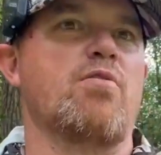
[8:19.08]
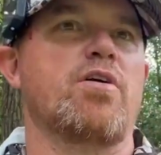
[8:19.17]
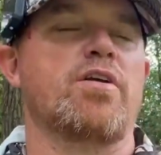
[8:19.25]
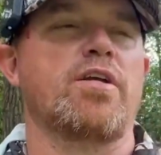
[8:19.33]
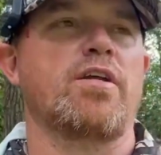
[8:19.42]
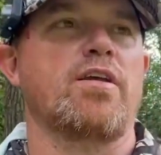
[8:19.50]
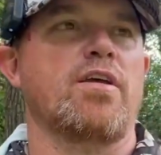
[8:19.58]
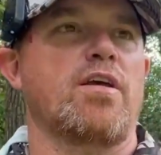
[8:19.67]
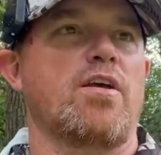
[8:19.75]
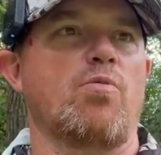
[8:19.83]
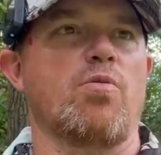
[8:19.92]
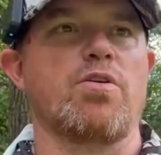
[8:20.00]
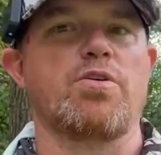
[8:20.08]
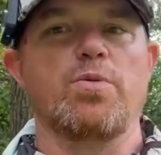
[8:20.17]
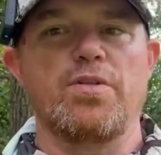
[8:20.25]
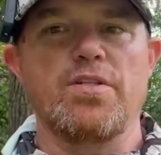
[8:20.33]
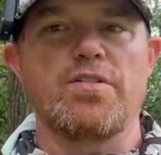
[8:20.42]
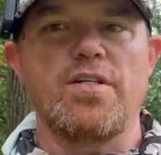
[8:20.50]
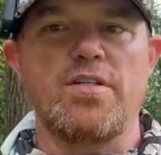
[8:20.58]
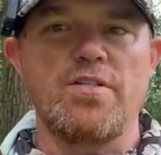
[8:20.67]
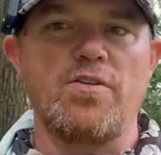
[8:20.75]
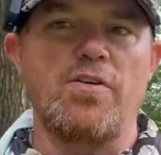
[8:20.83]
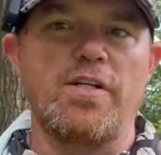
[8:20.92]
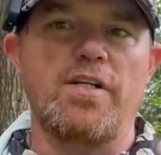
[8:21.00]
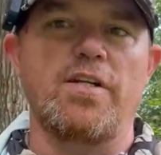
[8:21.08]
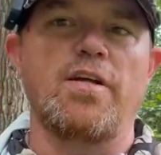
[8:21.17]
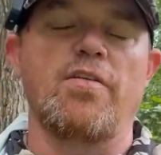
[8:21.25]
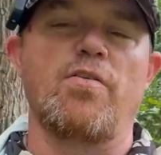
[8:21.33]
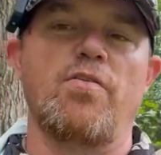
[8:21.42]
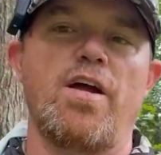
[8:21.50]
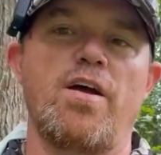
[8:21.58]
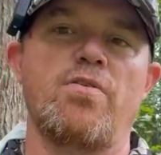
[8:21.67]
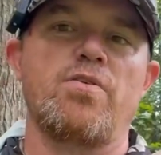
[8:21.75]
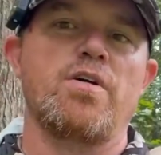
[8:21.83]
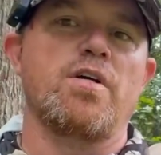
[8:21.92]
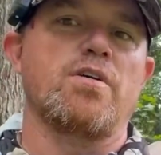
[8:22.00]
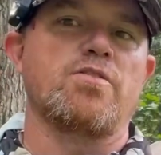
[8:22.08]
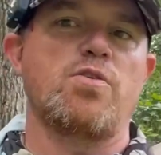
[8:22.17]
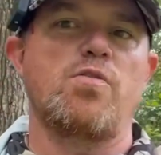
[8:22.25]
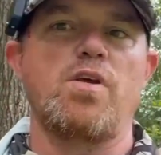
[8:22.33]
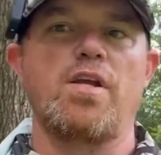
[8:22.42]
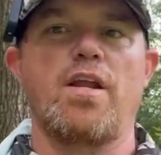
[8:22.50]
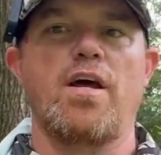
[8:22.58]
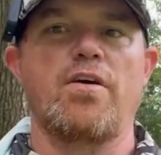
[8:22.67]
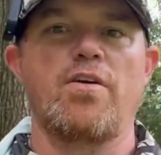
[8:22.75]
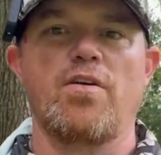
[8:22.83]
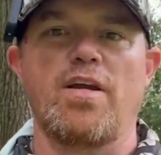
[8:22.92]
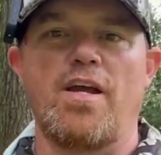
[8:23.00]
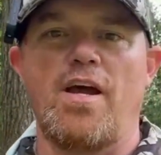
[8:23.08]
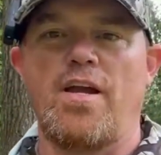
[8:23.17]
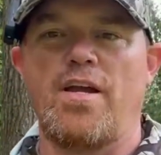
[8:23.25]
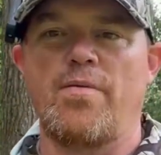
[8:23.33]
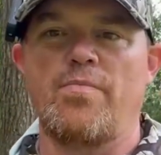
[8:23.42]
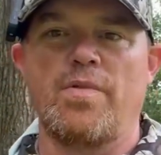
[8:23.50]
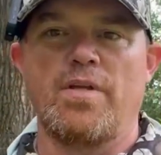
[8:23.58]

hunting and you want to do it this season, you need to get down there now, so you can get out here like I am,